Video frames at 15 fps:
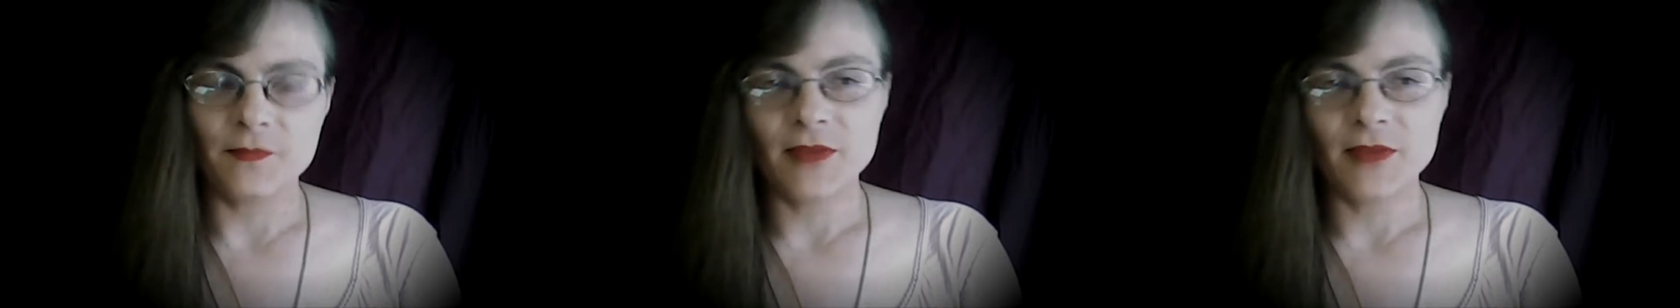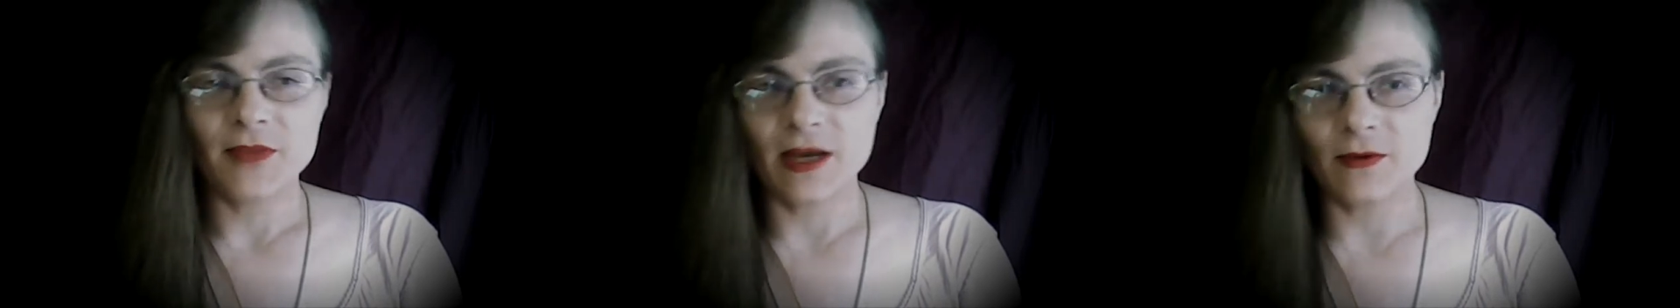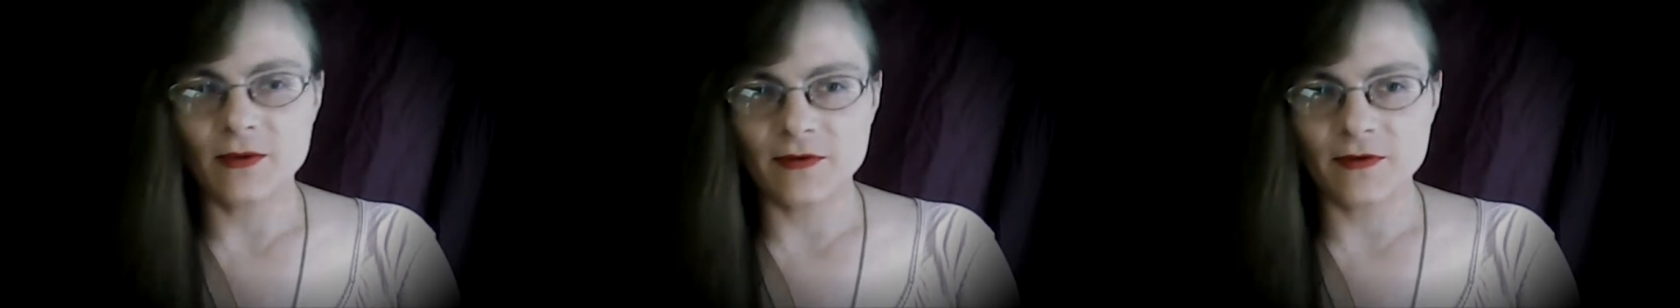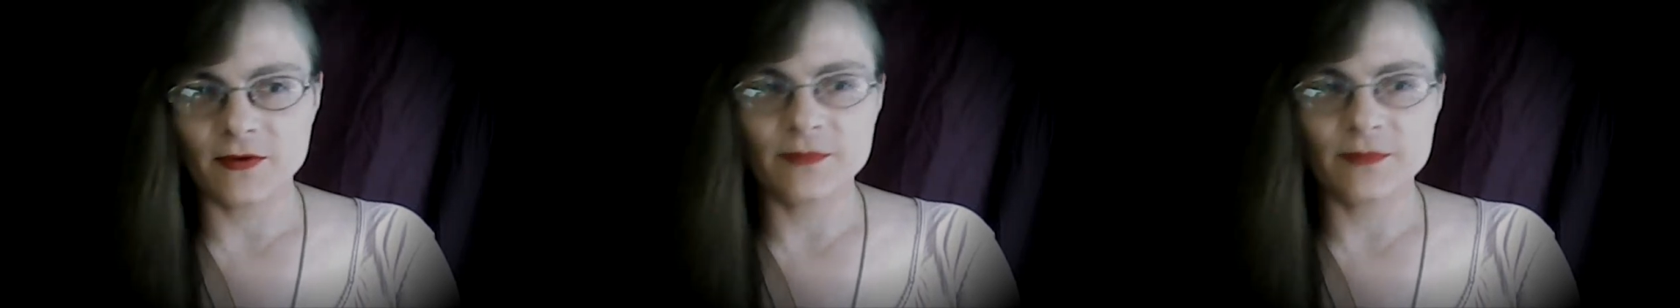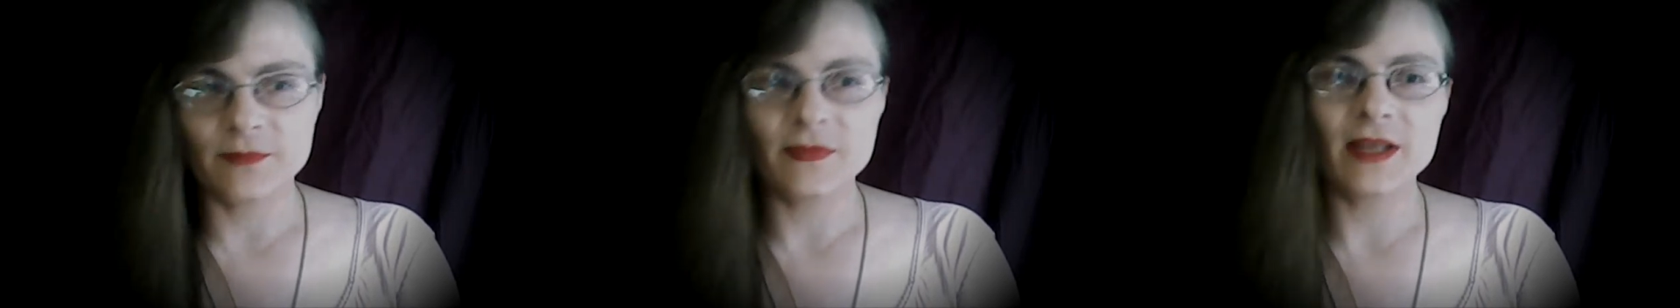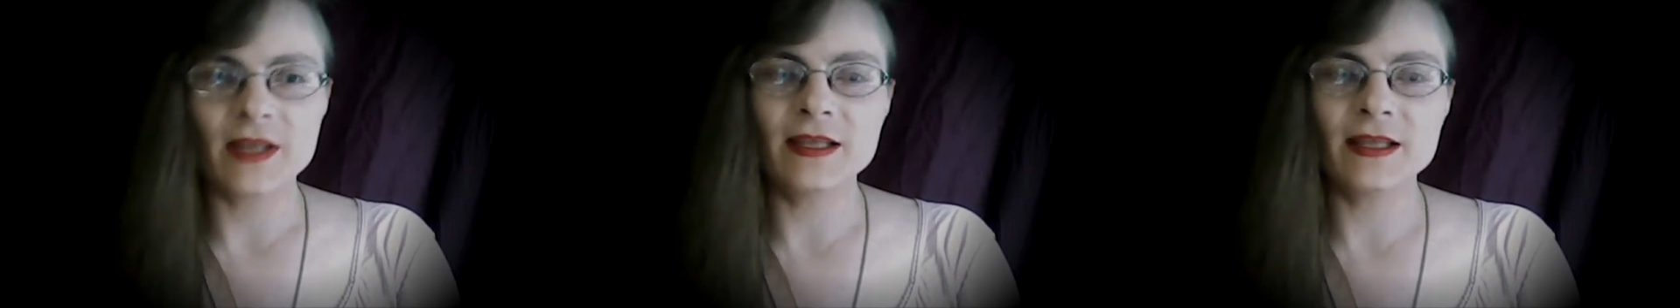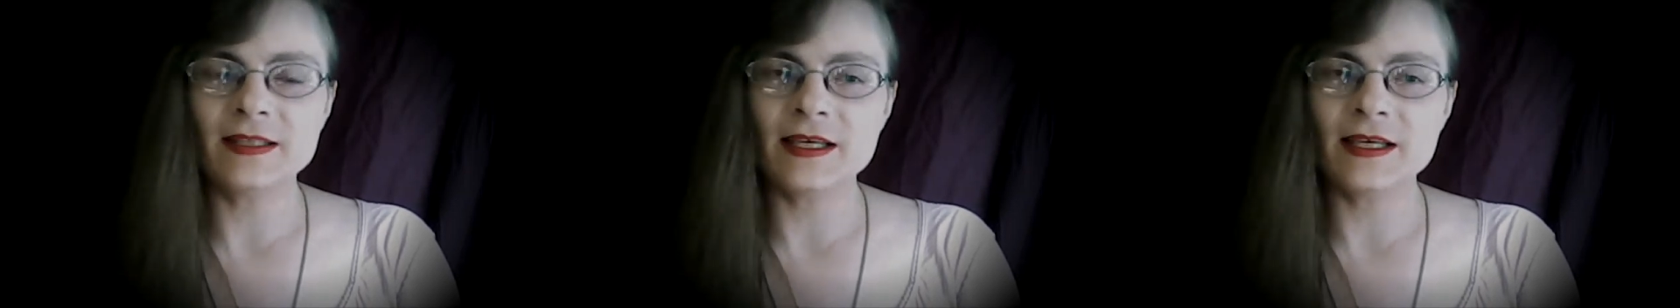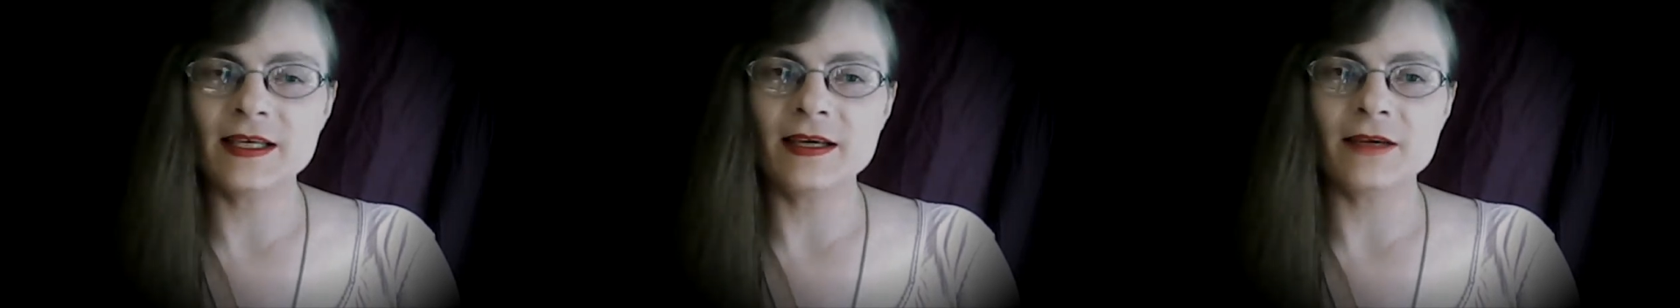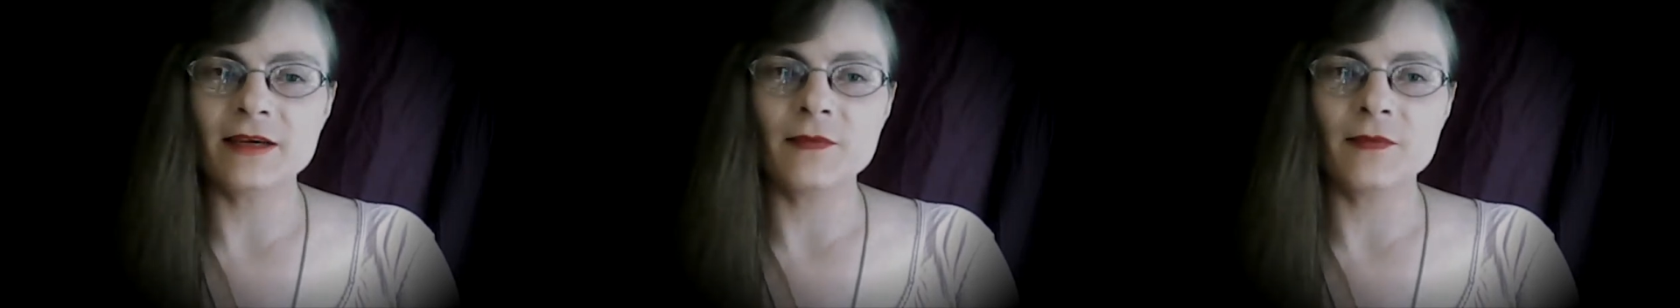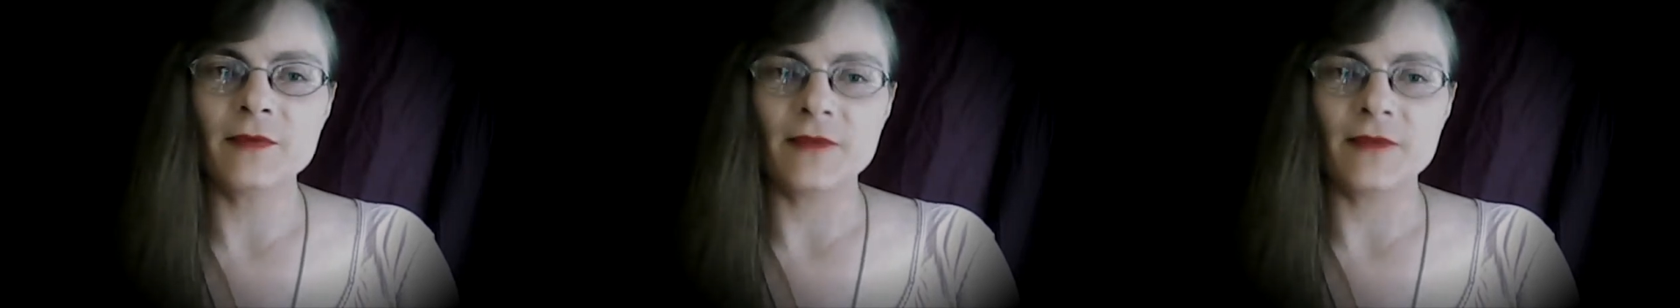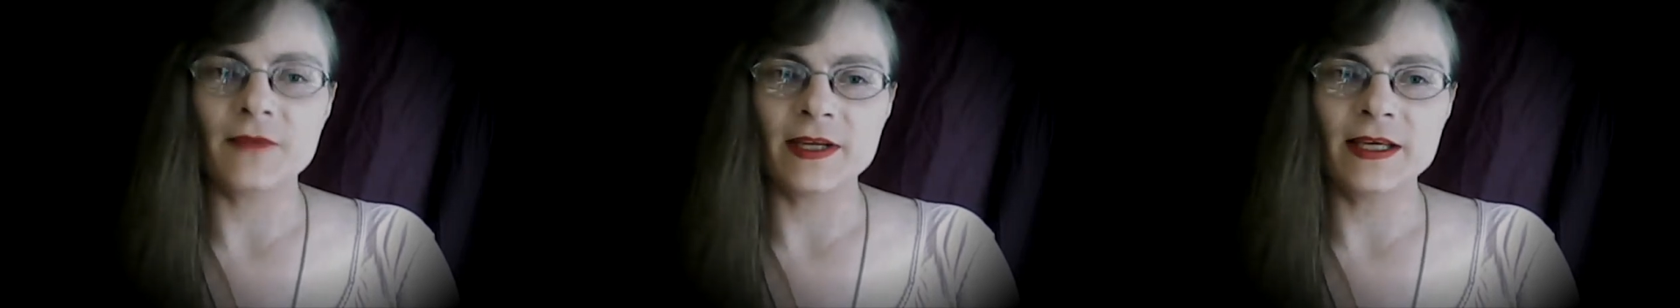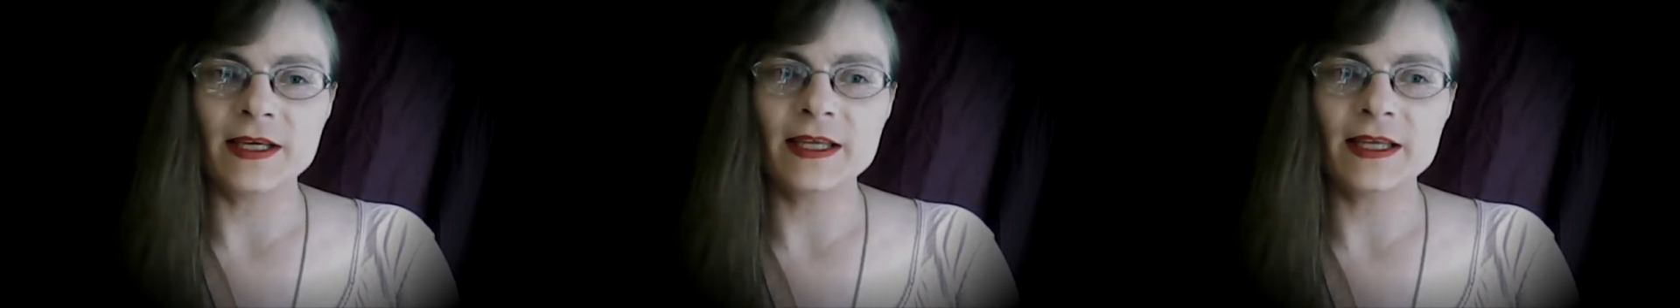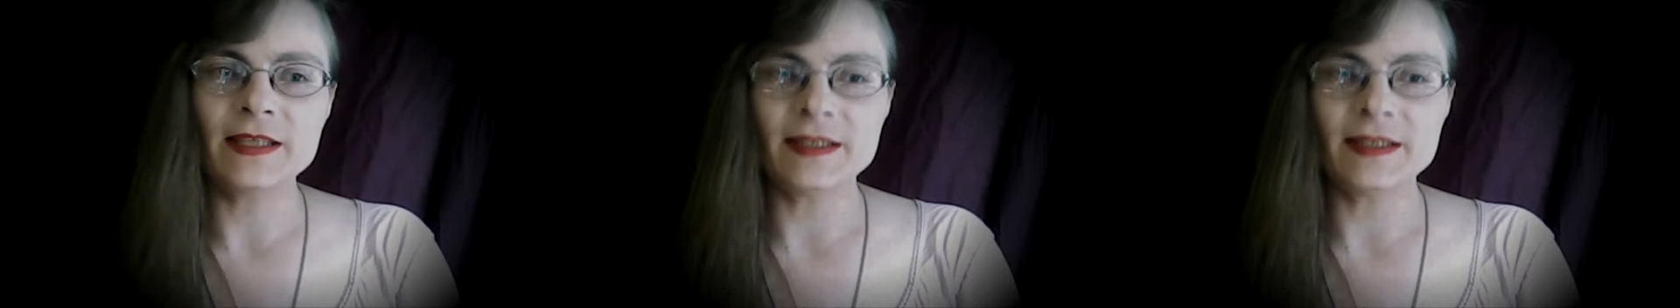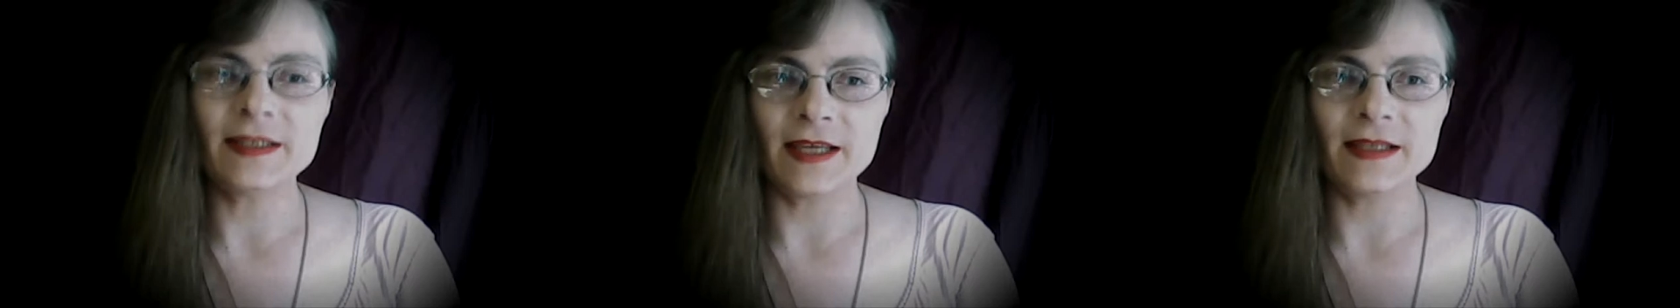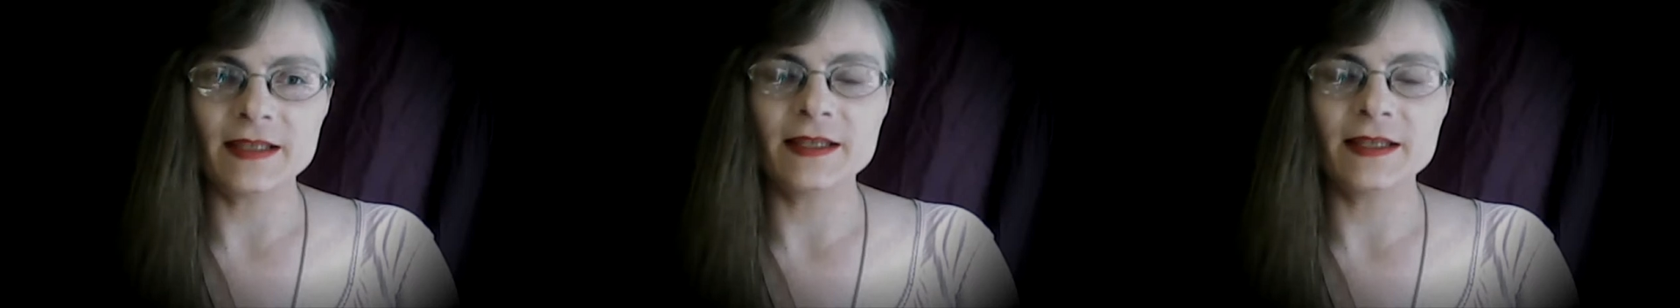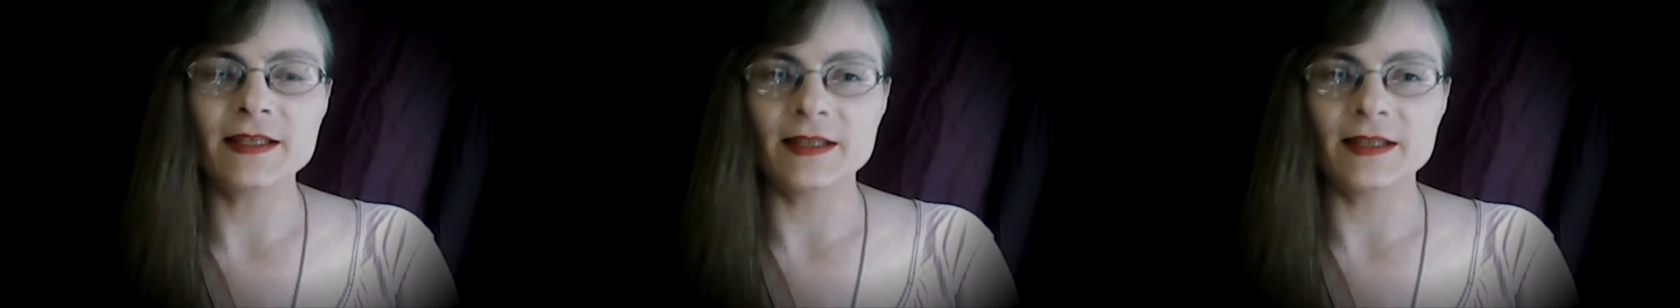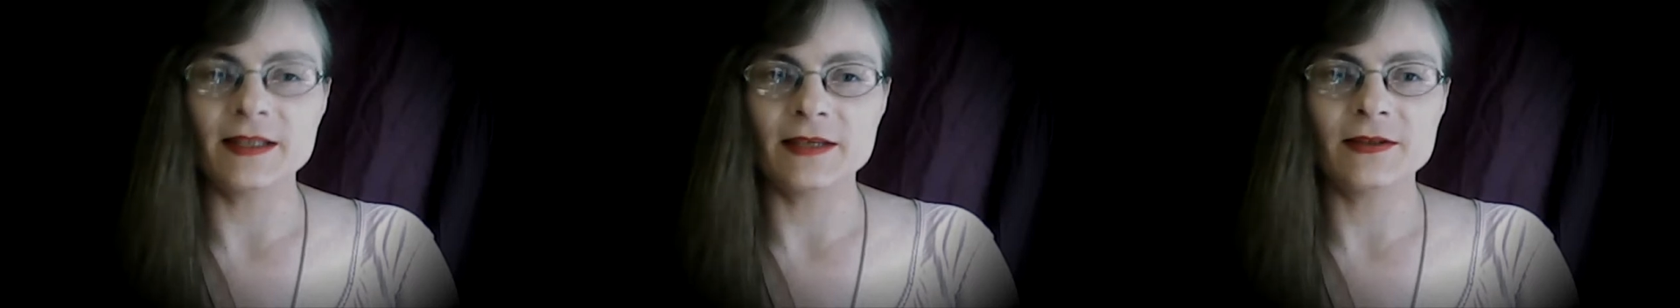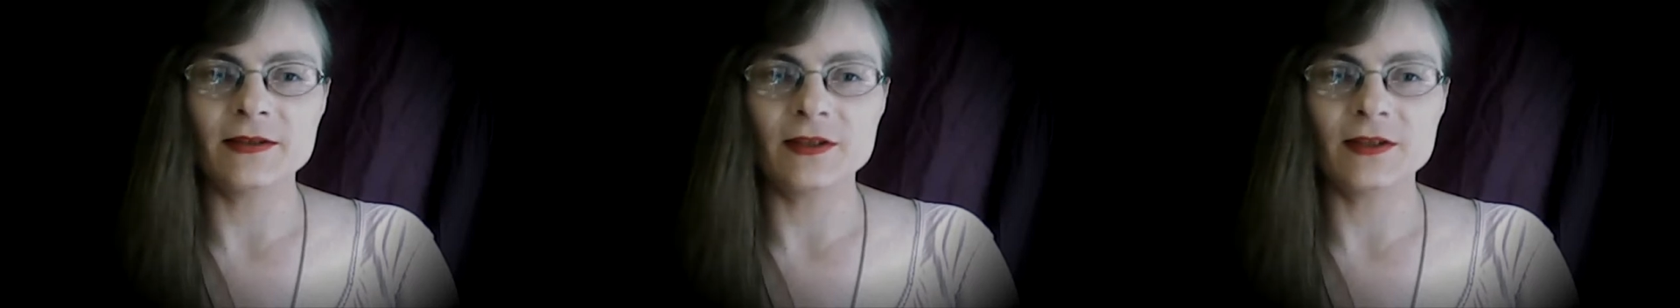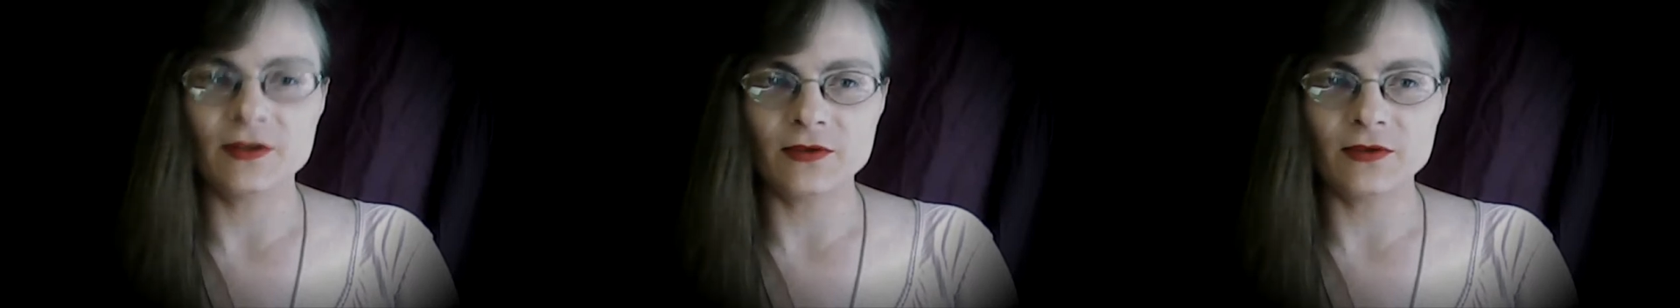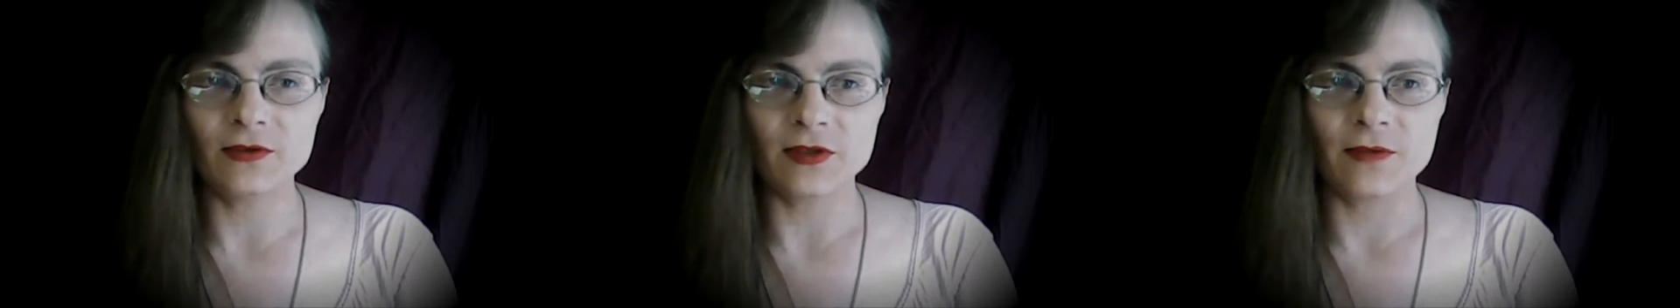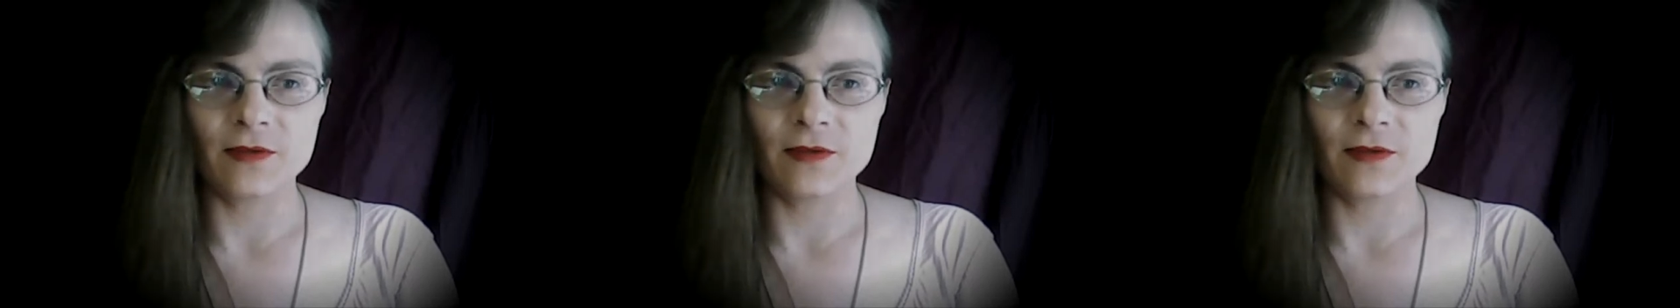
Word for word: However, unless they get government funding, it is technically legal to do so.